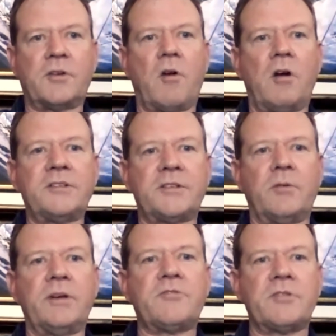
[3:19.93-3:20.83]
They're
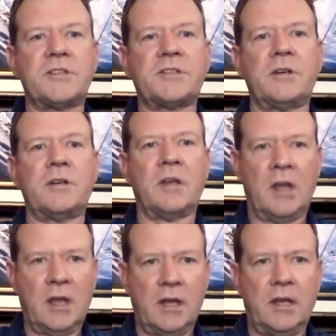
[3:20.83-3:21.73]
also interested
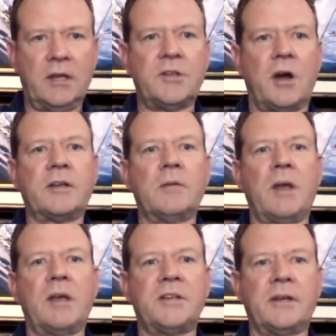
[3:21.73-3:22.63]
in
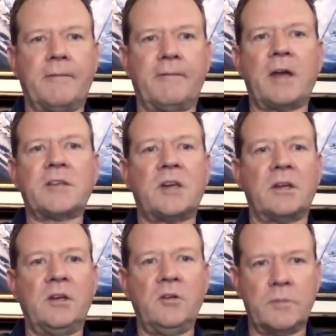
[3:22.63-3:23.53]
documenting effects
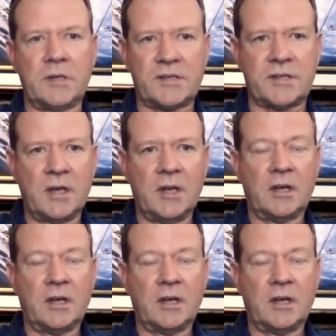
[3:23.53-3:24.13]
on humans,